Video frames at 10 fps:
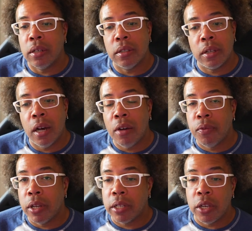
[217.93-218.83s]

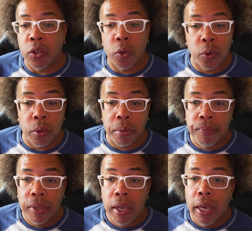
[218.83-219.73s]
conflict in Europe,
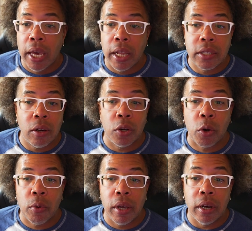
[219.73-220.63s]
and they sought to
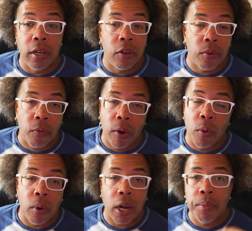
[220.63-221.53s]
create a different
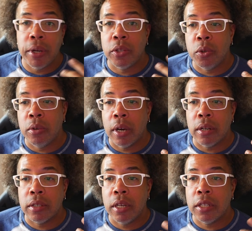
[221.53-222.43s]
framework coming here to the
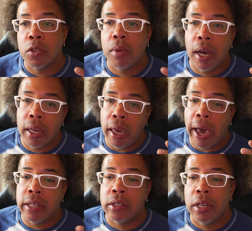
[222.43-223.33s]
United States. That's why I get
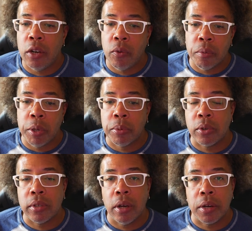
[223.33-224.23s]
agitated when people
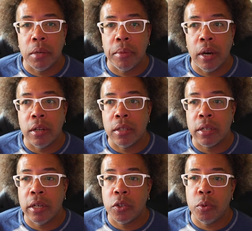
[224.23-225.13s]
start talking about this
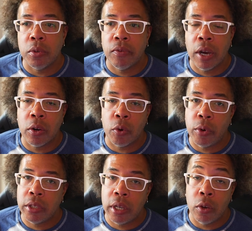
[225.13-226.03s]
country was founded on
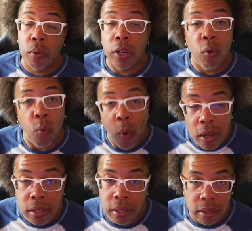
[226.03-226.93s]
Christianity when it
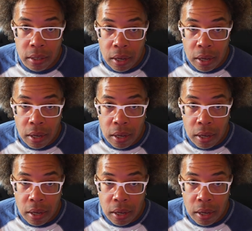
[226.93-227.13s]
wasn't.